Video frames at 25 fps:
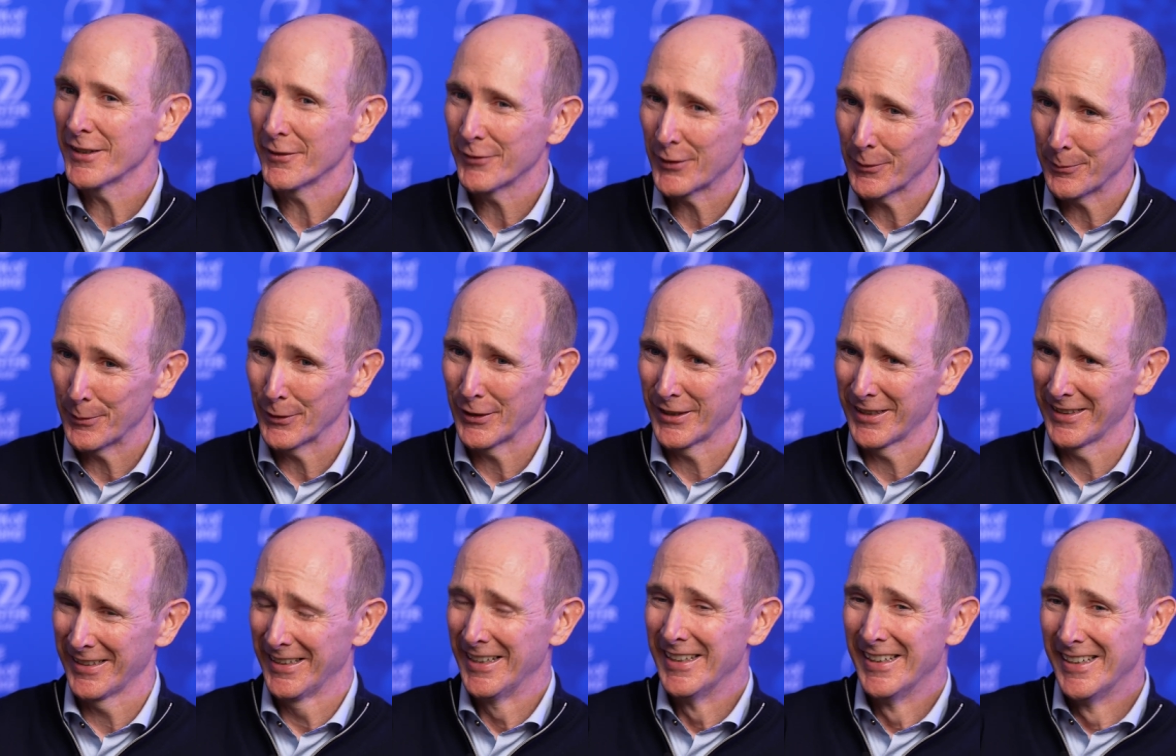I have to put
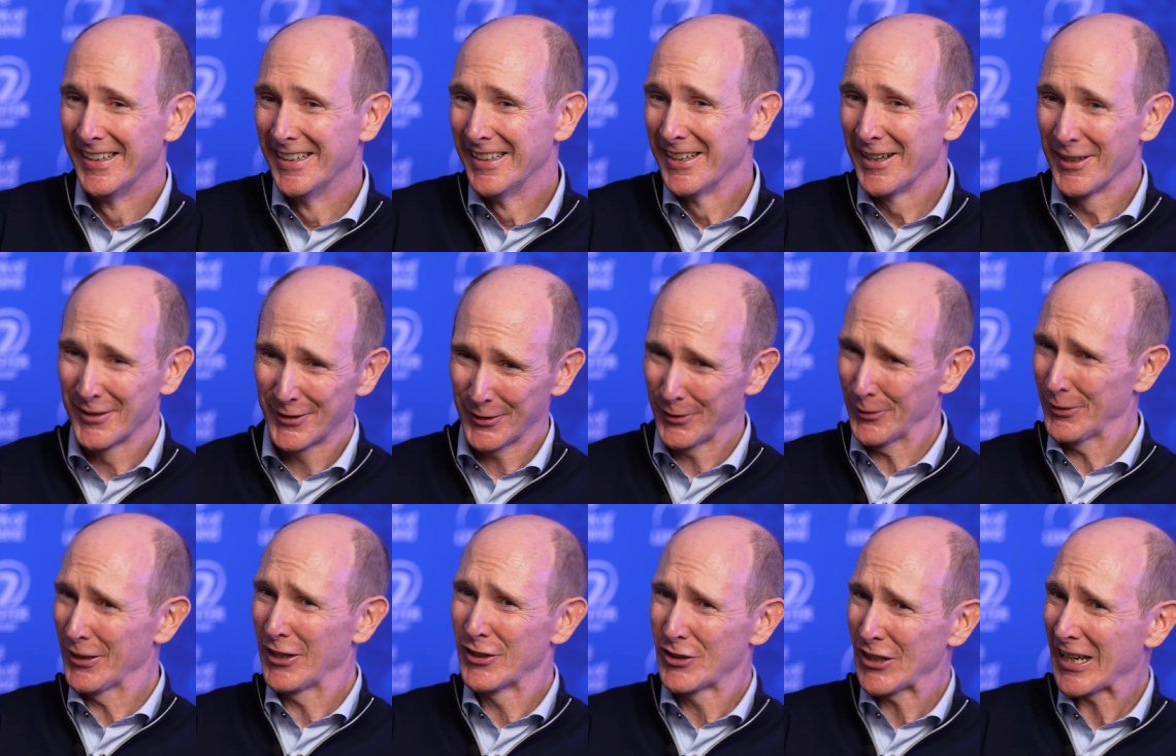a, a
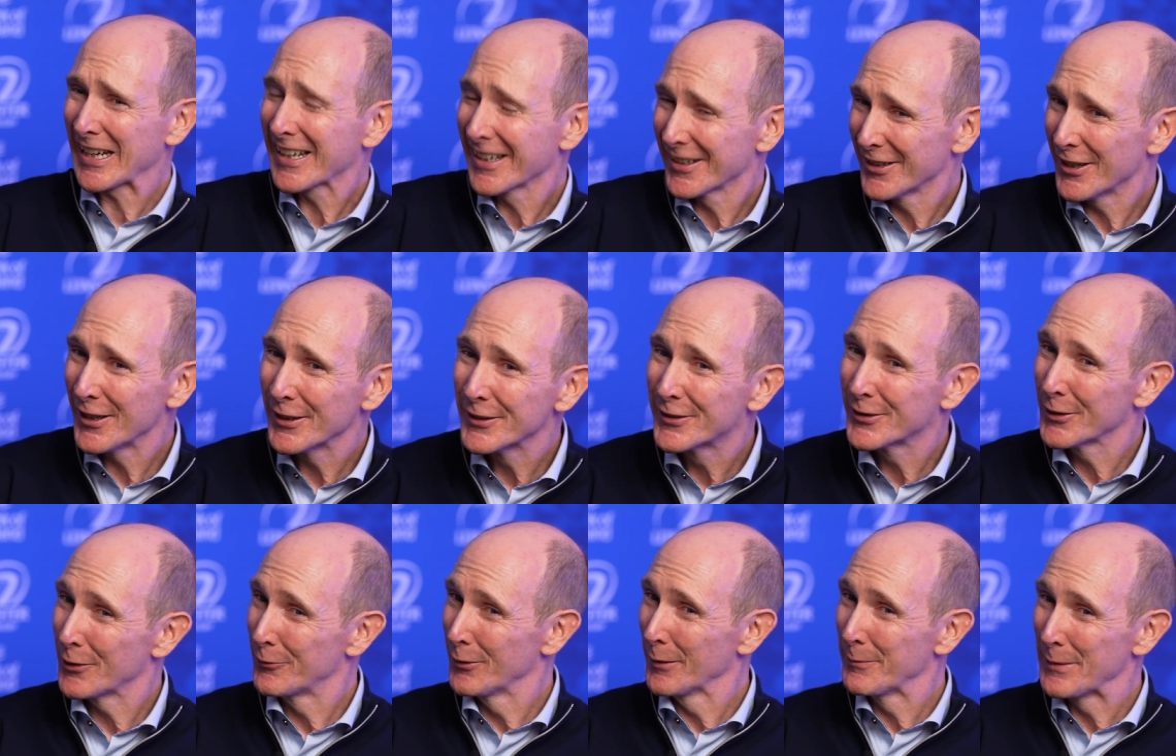suit and a jacket on
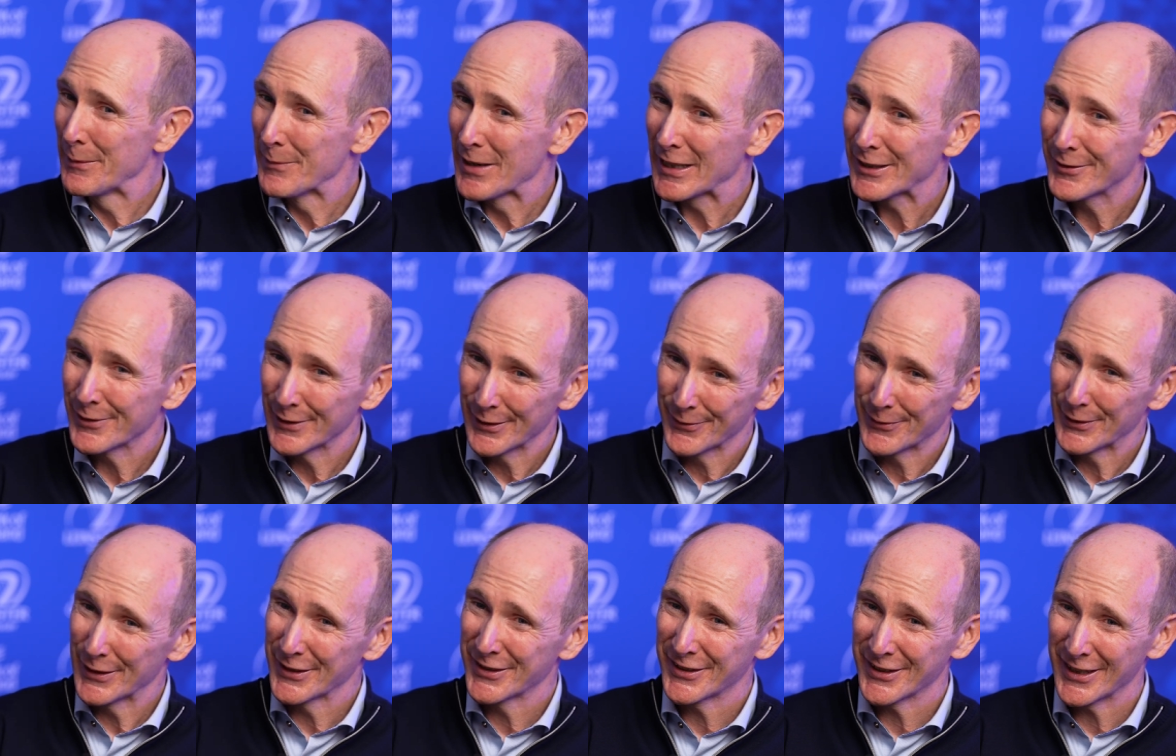to a rugby match for the
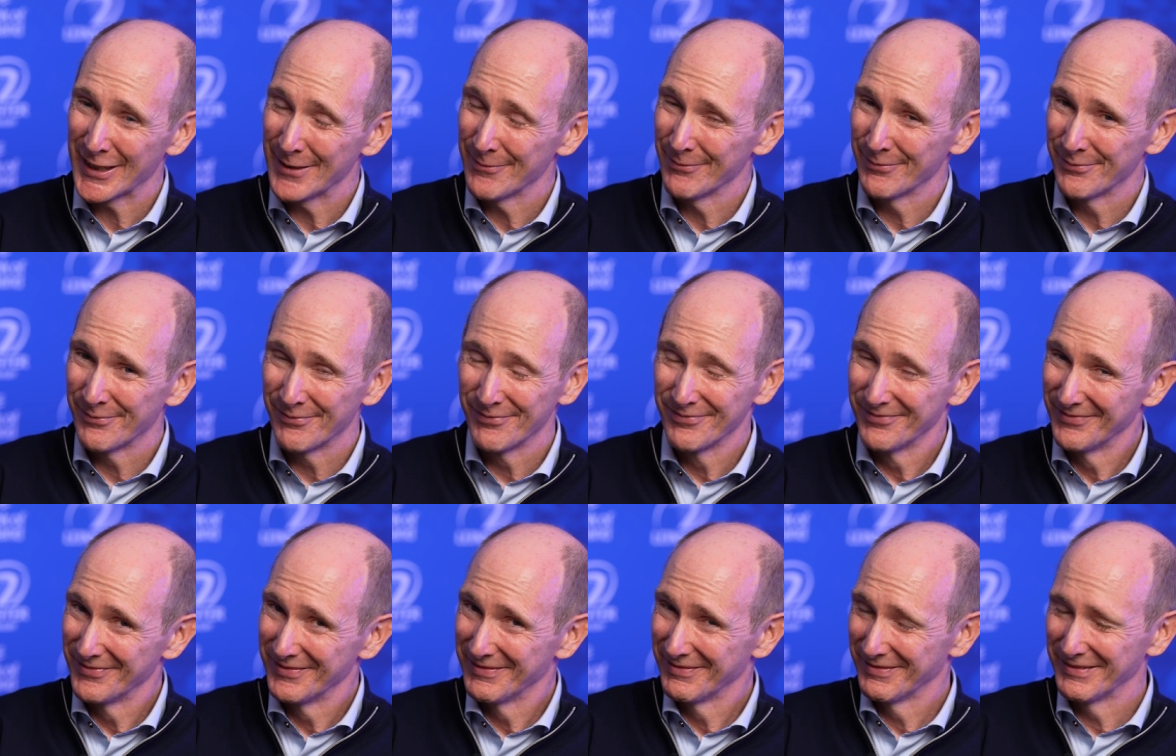first time
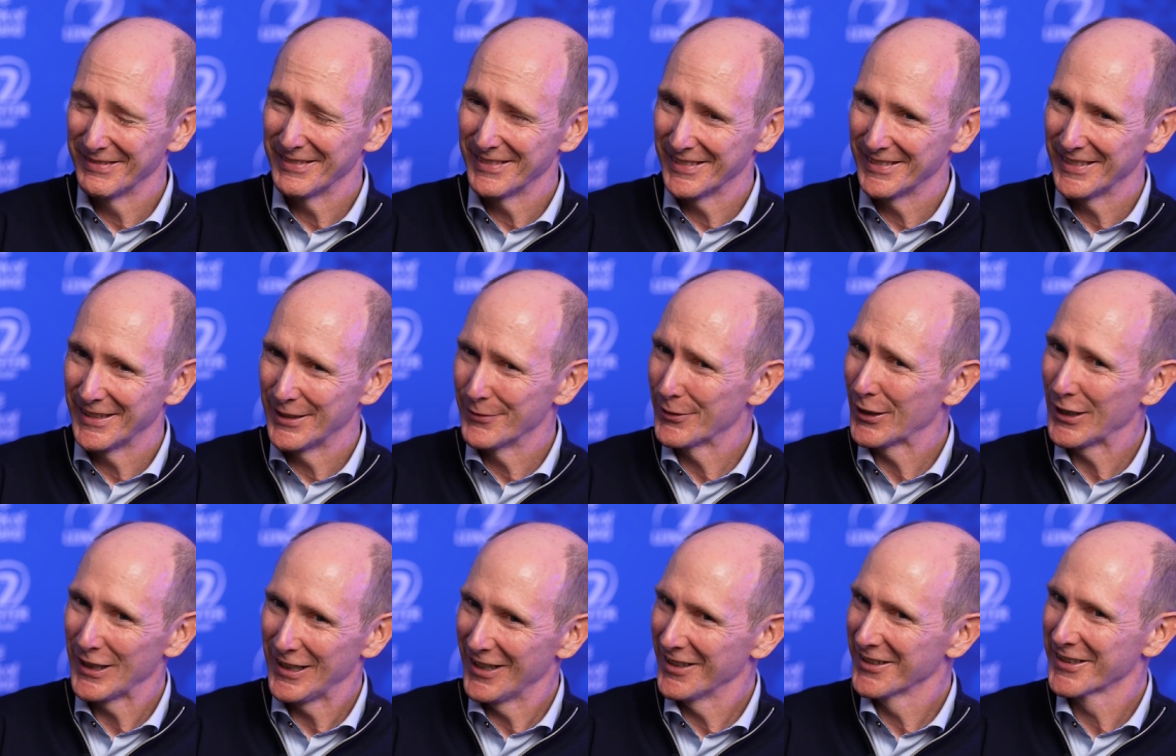in a
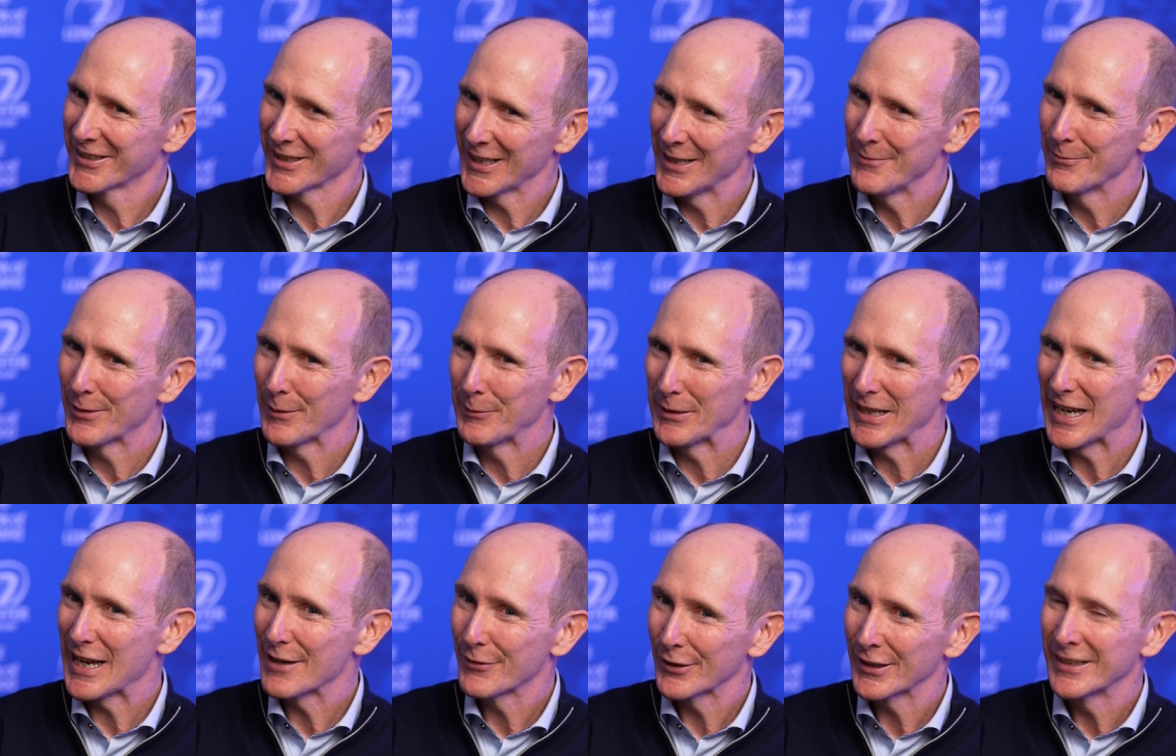very long time,
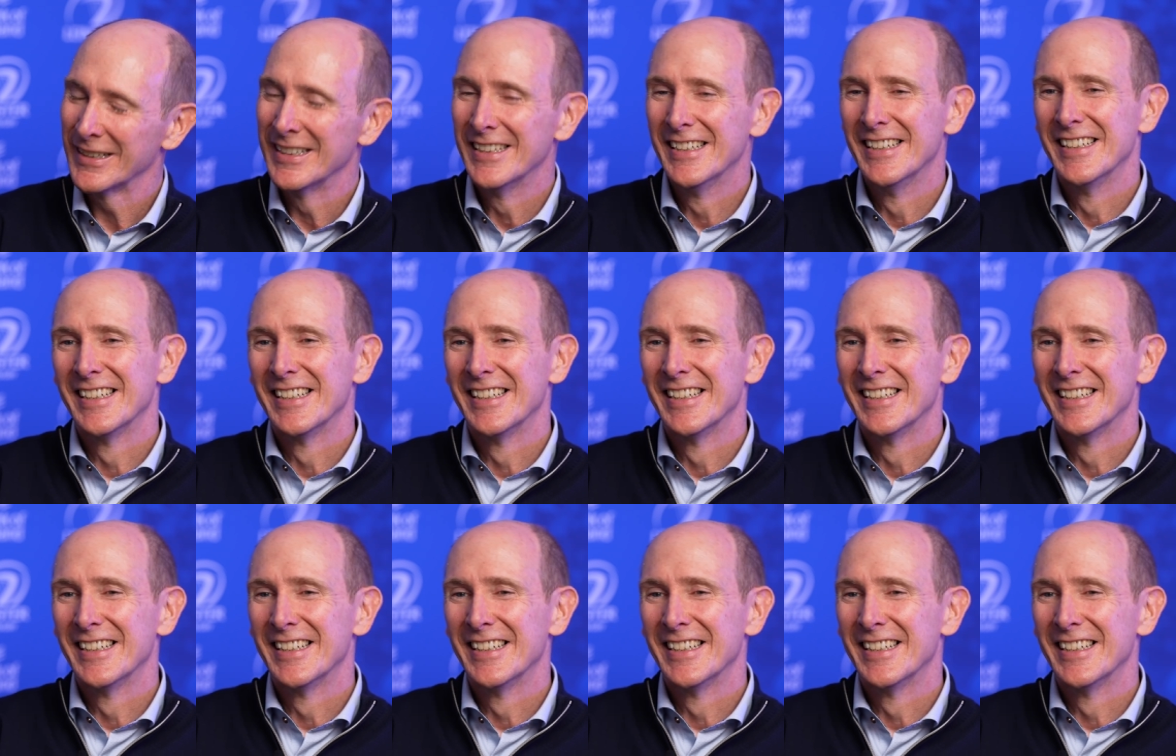probably ever.